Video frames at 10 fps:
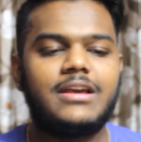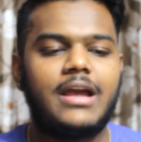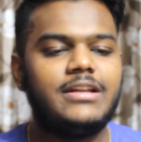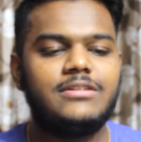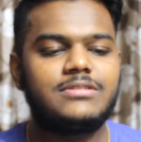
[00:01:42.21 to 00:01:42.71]

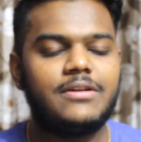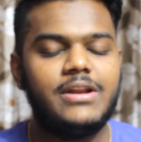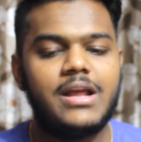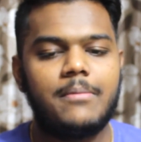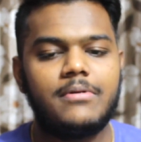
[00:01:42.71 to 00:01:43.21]
I need to
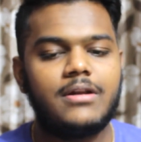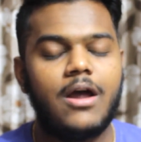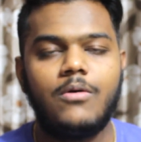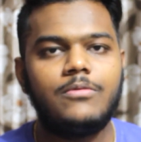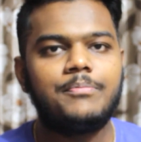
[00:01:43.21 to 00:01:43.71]
really
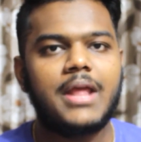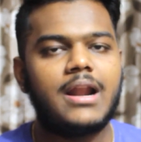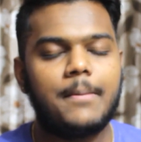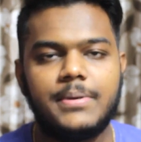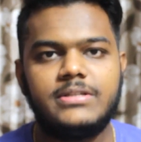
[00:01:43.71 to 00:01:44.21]
love
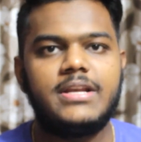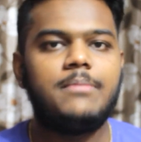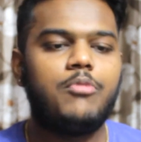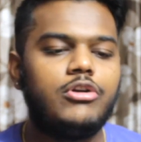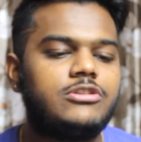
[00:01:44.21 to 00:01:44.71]
and
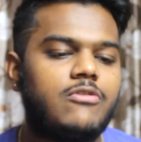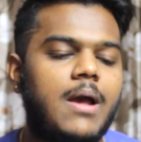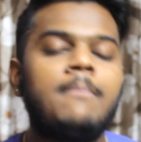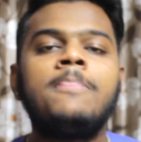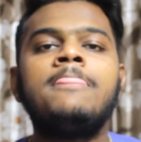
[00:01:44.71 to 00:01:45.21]
appreciate Polish
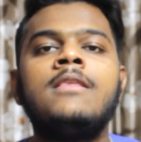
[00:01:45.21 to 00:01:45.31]
rap.